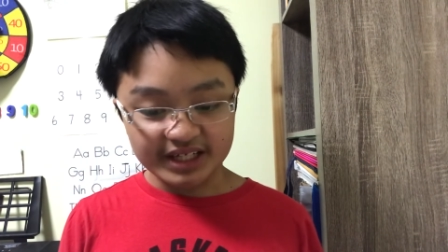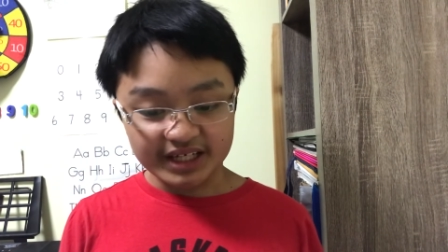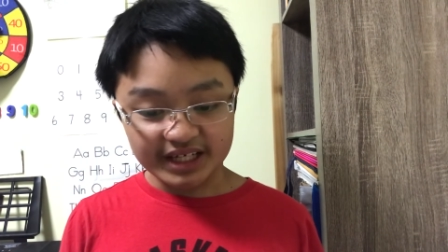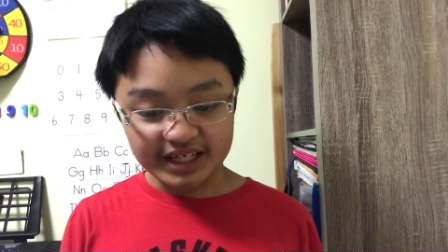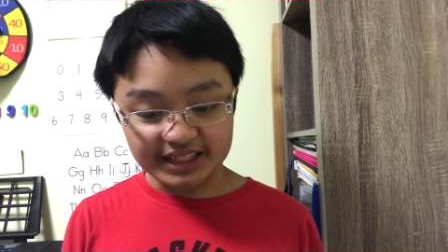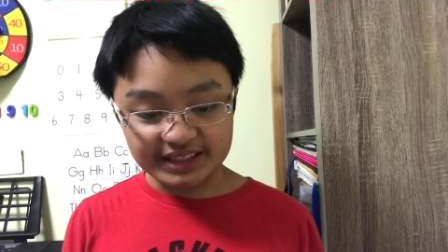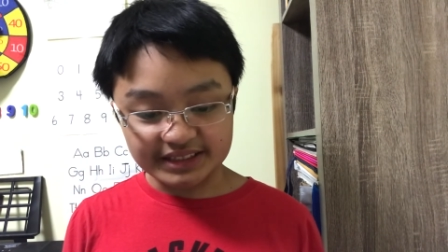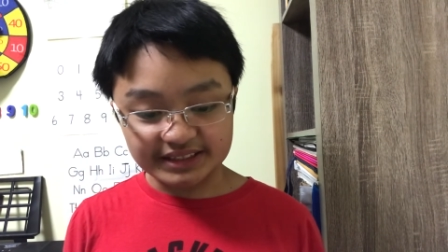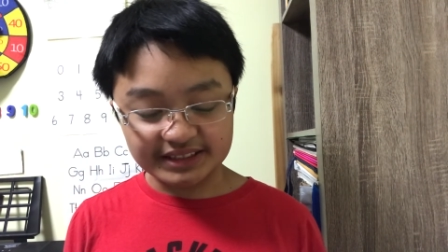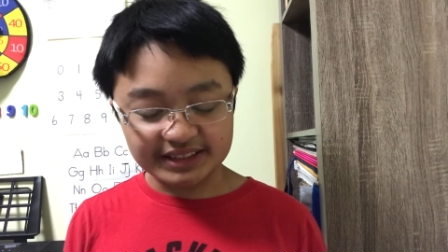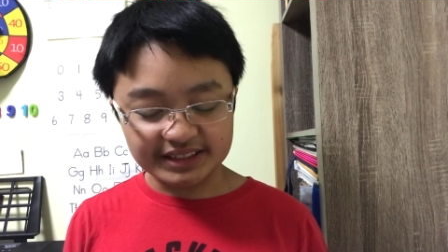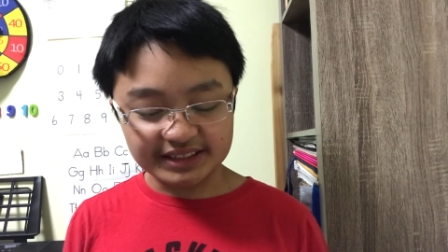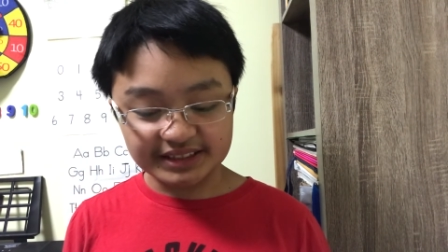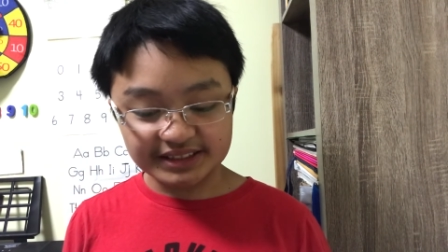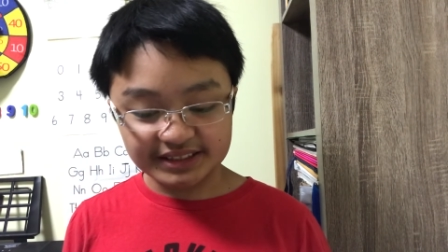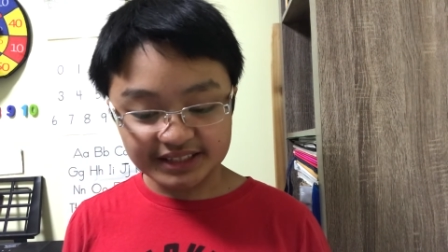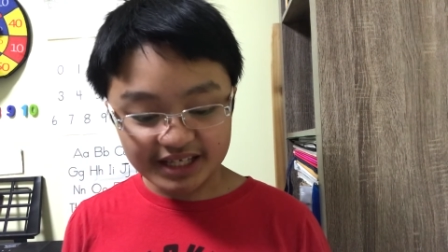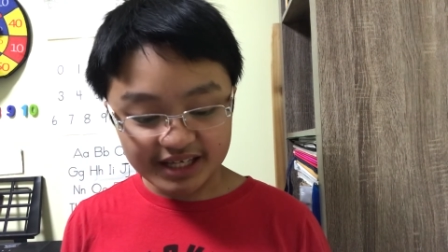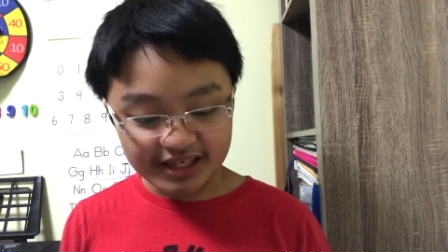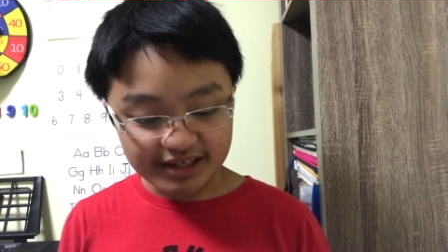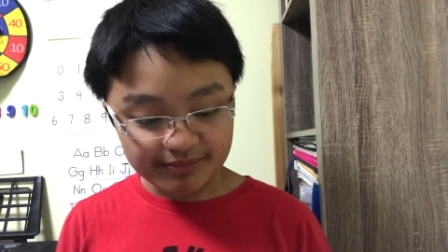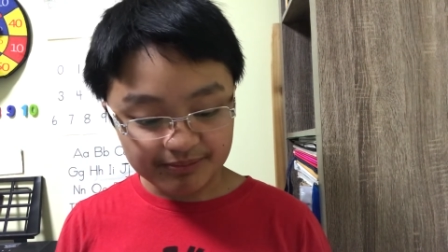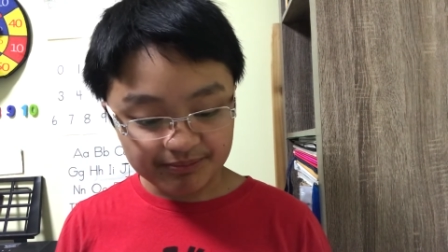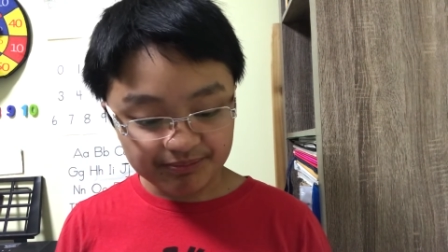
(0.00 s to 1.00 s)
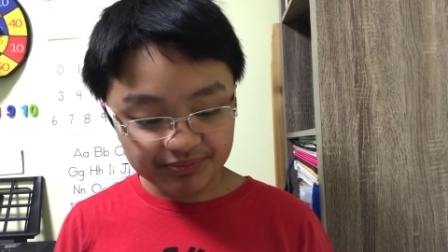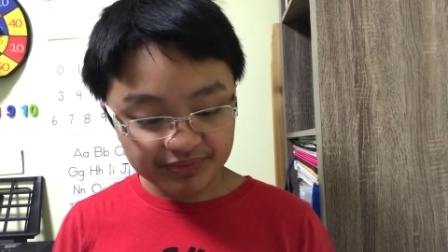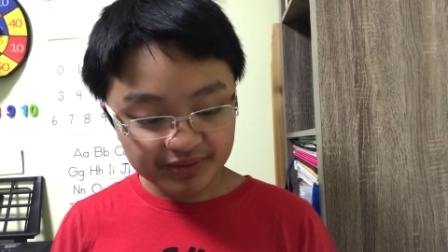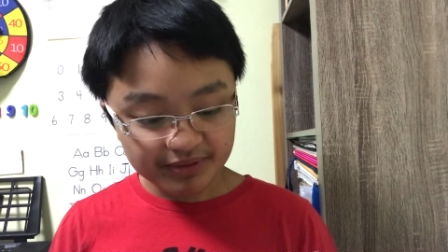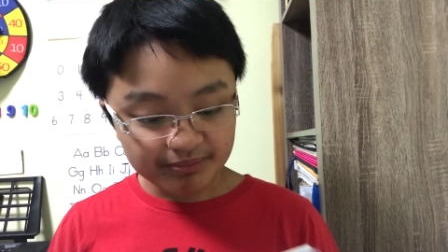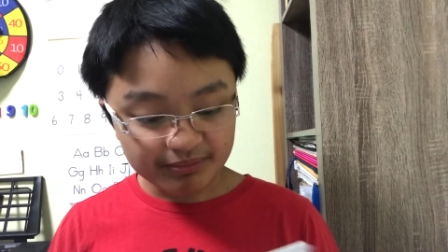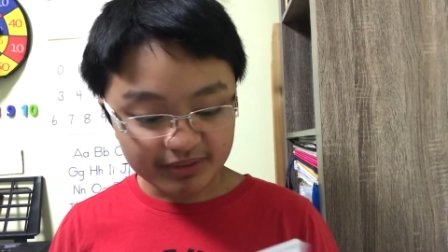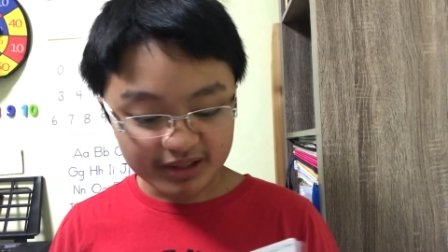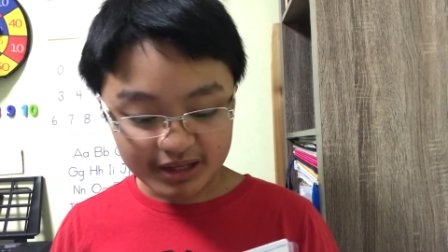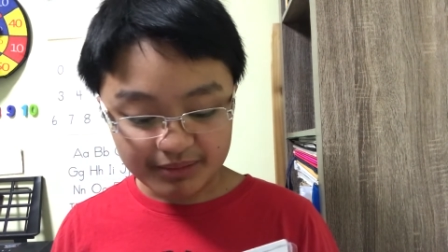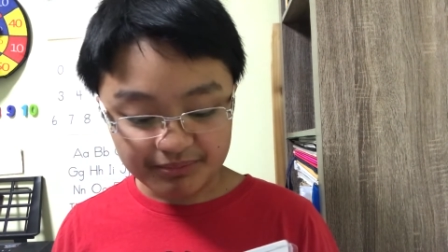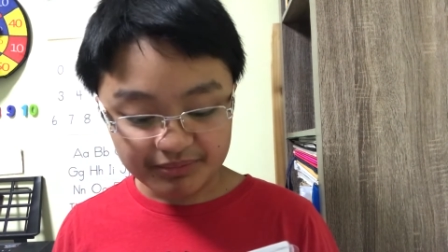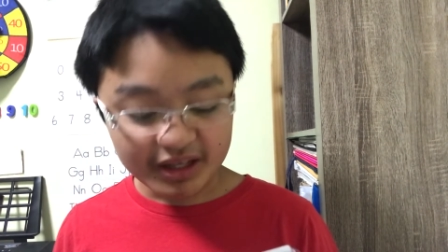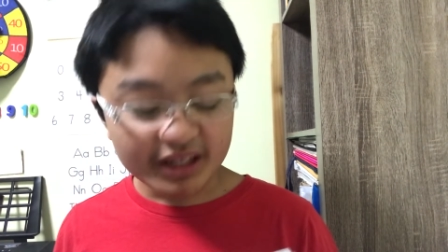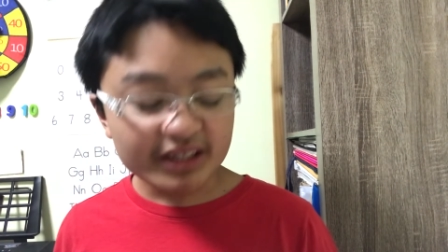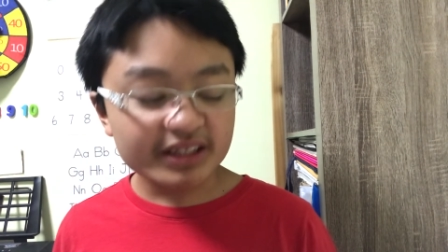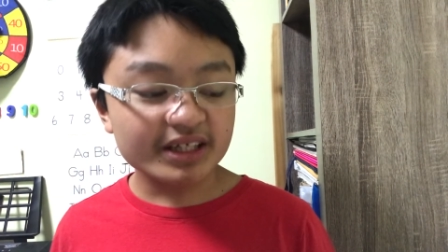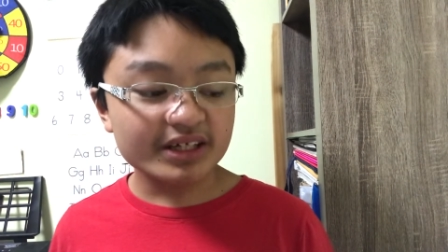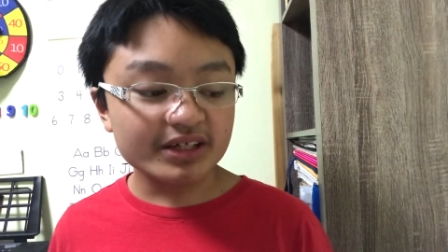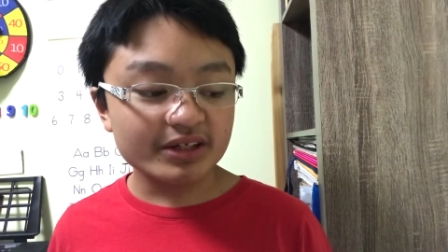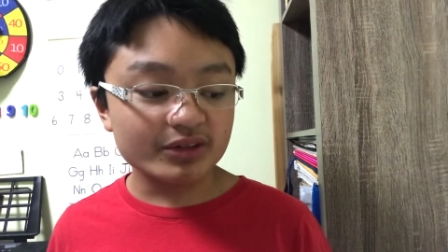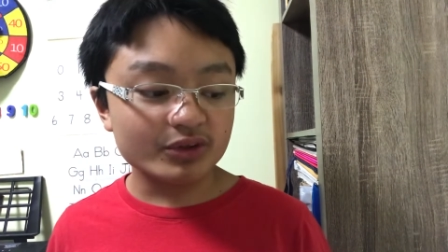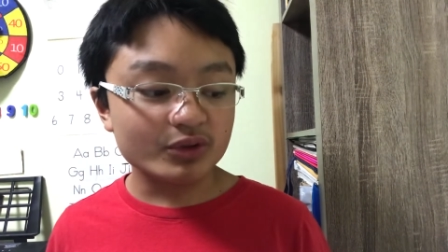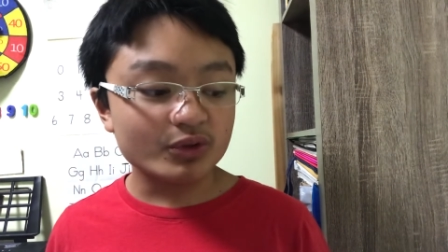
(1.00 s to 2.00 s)
It's the same, but I'm not
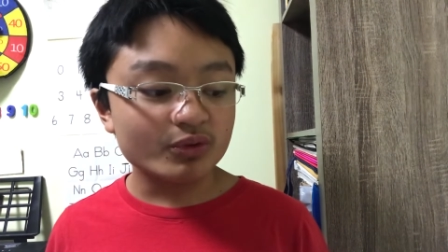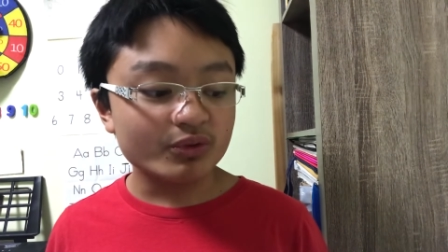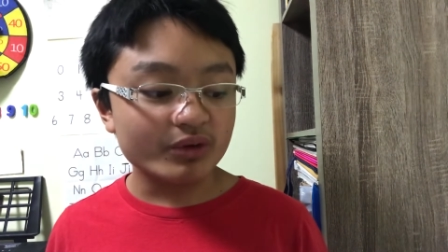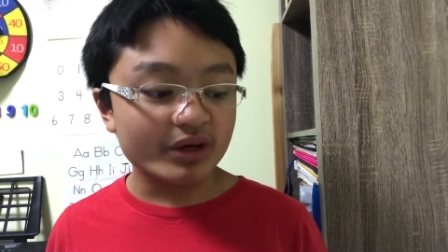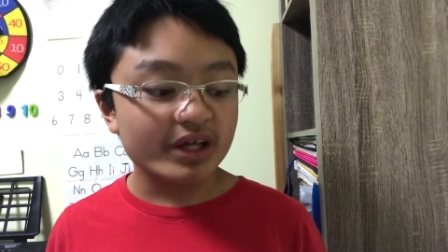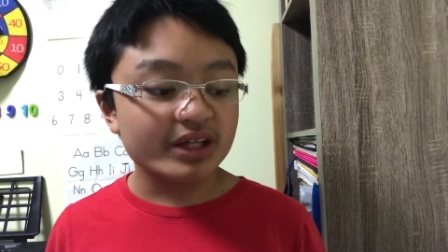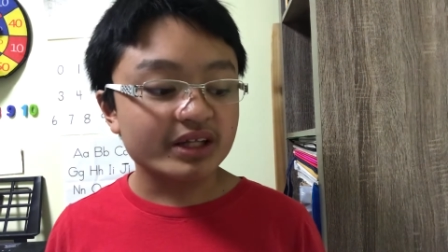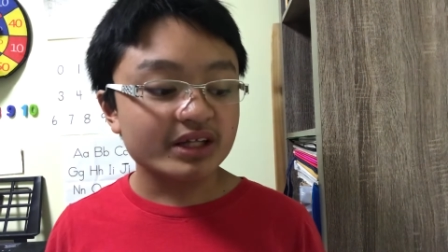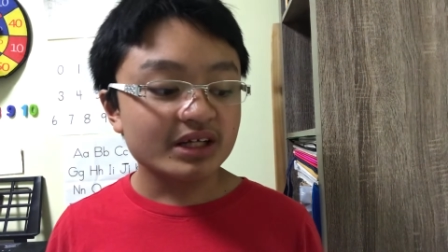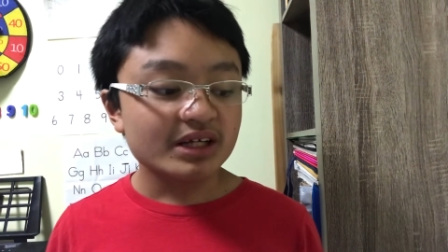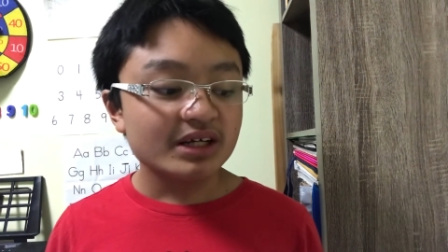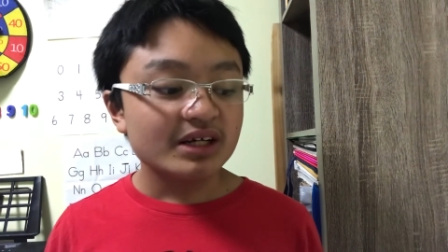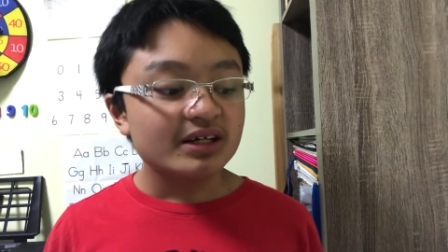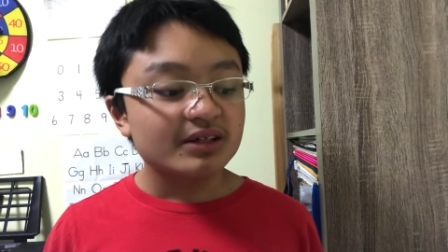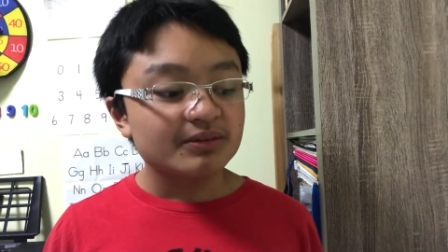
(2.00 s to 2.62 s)
gonna do it